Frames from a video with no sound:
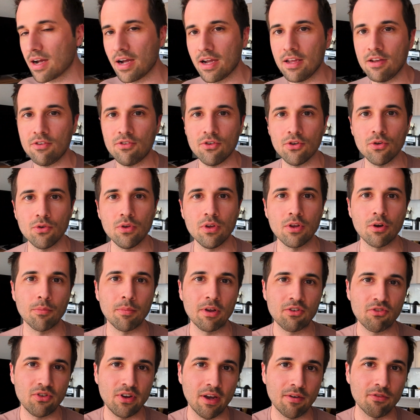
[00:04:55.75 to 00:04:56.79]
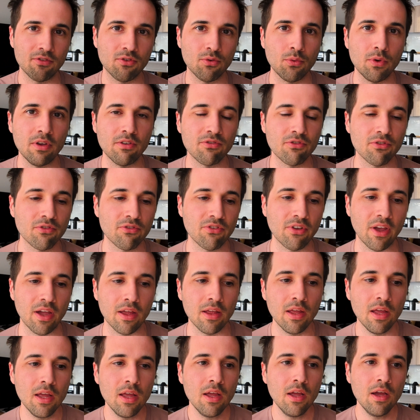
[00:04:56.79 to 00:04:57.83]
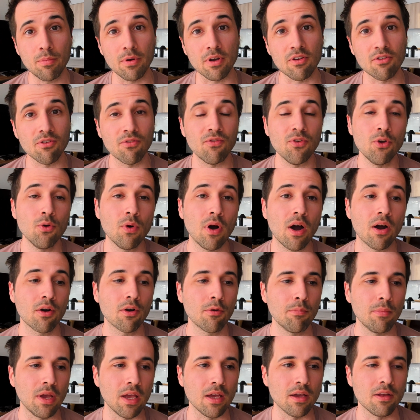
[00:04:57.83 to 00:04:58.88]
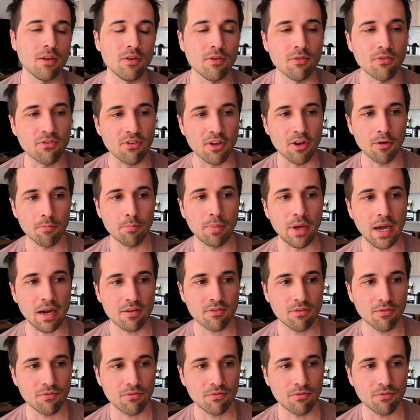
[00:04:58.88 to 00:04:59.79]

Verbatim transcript: I do, you know, make sure you have a tweezer set. because if you RMA it and you send it back to